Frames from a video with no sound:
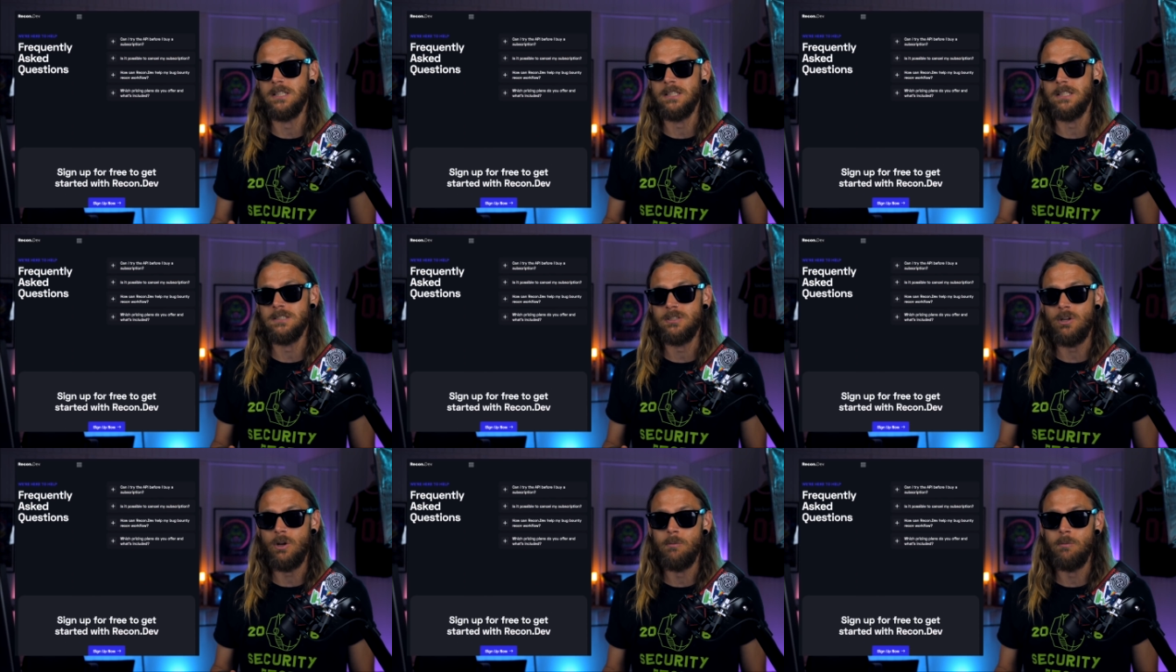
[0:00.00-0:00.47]

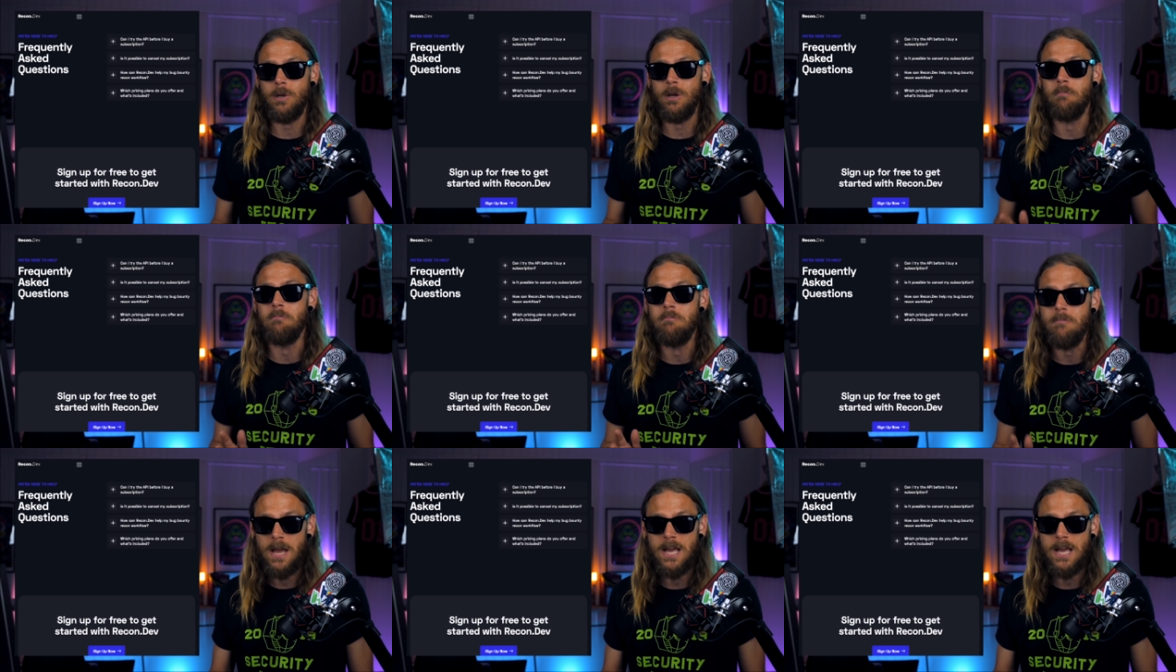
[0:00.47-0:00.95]
This is going to be
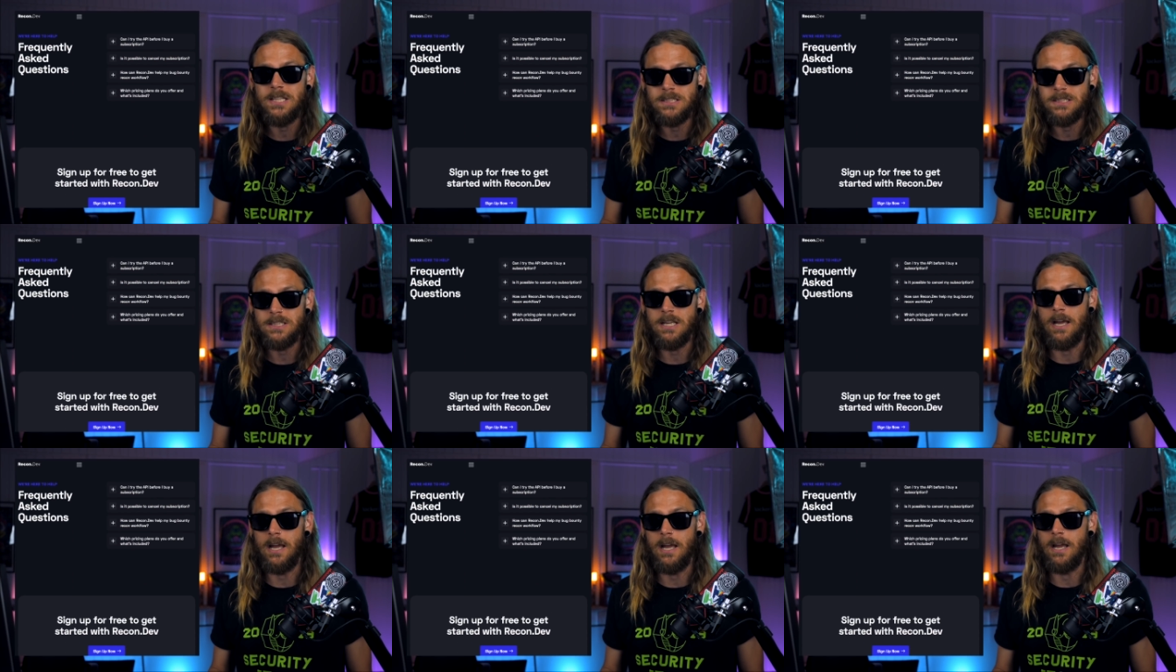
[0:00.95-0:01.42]

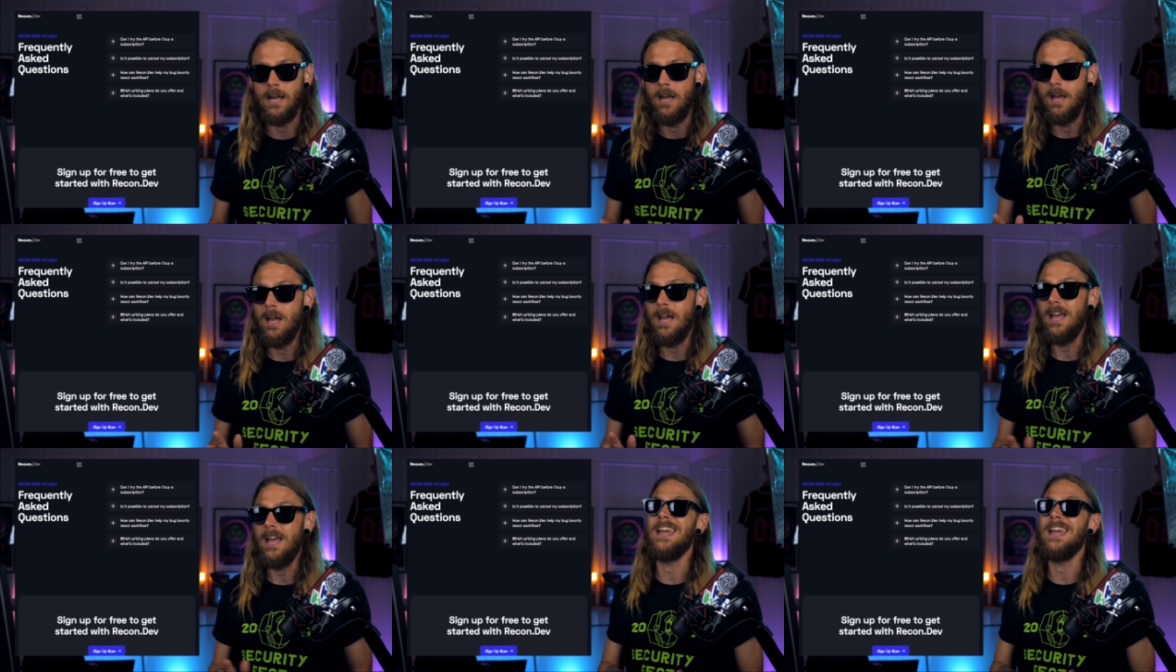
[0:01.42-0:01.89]
amazing
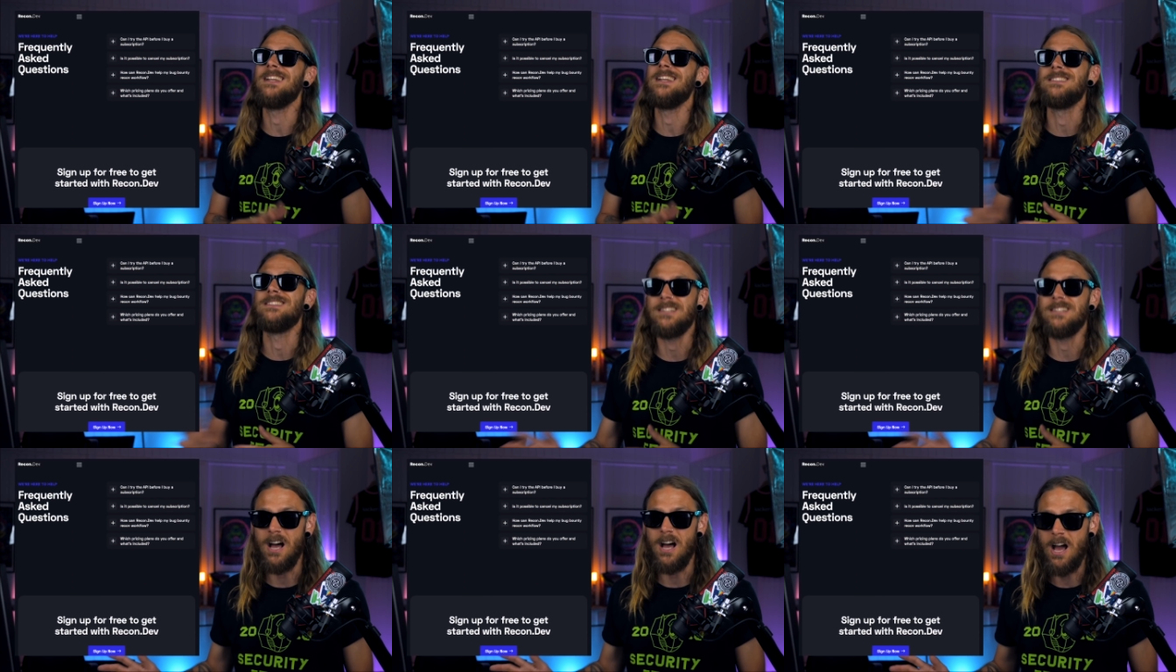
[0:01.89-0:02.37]

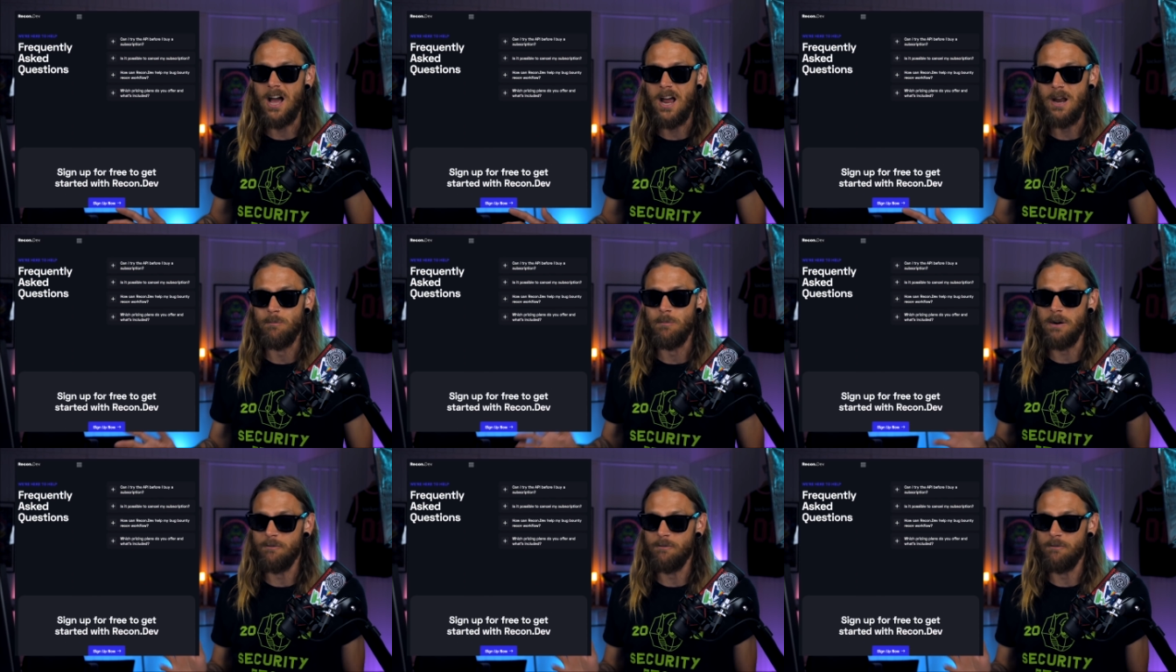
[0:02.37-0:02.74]
in time.